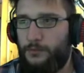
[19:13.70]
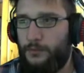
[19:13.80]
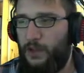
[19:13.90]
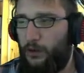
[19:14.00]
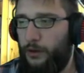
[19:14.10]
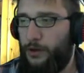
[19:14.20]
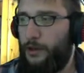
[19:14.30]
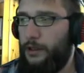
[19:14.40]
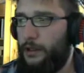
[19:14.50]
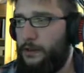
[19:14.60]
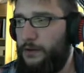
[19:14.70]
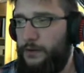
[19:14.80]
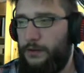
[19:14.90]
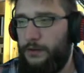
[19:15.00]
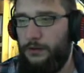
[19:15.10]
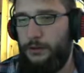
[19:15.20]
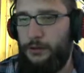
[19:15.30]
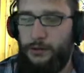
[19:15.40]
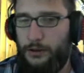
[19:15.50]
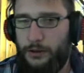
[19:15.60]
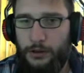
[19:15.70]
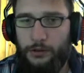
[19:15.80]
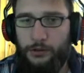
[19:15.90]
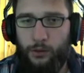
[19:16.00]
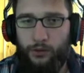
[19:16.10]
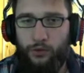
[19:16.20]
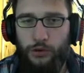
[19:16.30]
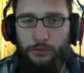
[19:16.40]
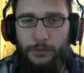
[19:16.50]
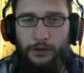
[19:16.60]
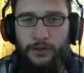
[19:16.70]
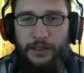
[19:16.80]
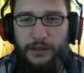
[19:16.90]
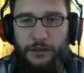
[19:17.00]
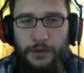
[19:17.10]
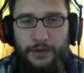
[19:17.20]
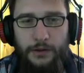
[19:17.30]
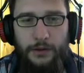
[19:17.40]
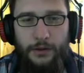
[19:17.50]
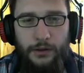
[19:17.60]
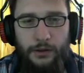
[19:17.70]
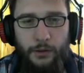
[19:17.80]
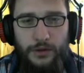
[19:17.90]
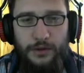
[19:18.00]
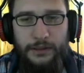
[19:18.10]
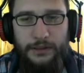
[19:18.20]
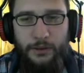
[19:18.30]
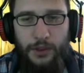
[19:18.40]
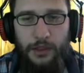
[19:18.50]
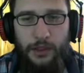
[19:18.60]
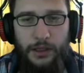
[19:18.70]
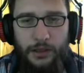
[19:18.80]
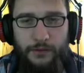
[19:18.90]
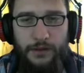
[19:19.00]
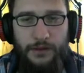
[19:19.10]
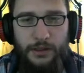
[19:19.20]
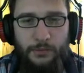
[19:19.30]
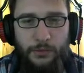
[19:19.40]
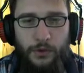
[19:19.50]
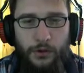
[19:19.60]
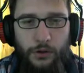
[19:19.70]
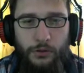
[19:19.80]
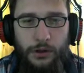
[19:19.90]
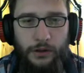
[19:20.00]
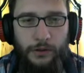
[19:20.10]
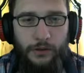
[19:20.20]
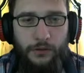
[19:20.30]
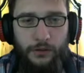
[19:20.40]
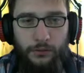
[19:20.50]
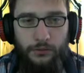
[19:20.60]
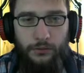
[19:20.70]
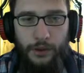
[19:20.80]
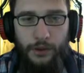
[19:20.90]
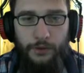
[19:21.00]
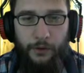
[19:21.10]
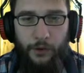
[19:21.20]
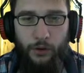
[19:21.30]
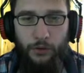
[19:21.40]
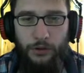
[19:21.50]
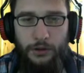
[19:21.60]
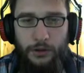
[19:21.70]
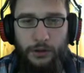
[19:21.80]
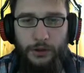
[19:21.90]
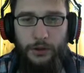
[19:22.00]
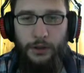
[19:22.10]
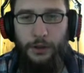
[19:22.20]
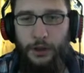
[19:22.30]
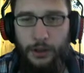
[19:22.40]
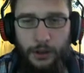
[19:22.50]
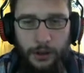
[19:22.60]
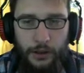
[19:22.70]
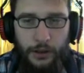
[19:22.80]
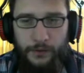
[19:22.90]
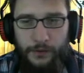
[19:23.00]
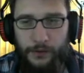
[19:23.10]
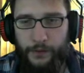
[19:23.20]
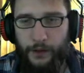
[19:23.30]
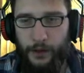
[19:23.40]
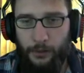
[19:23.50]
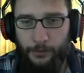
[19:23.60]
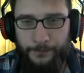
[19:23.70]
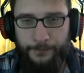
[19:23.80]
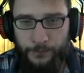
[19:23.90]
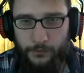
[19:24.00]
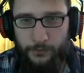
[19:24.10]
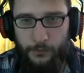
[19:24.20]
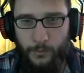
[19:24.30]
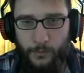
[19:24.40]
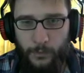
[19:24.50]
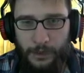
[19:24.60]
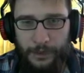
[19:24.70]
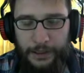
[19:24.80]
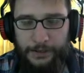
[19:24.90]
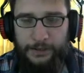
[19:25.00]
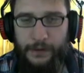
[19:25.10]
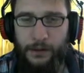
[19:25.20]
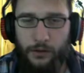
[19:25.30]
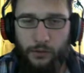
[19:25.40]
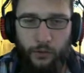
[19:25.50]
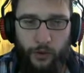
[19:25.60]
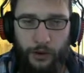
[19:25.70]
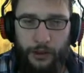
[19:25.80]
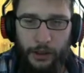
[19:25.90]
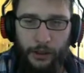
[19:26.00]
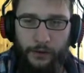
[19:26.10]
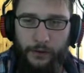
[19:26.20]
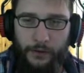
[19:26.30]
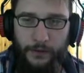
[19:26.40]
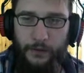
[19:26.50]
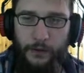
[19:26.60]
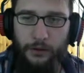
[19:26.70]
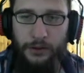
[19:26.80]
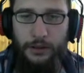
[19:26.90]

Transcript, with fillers: So yeah, let's talk to him because he has a quest. He wants us to recover some gold. Oh, recover some gold. And yes, I'm, as I said, not reading this out loud.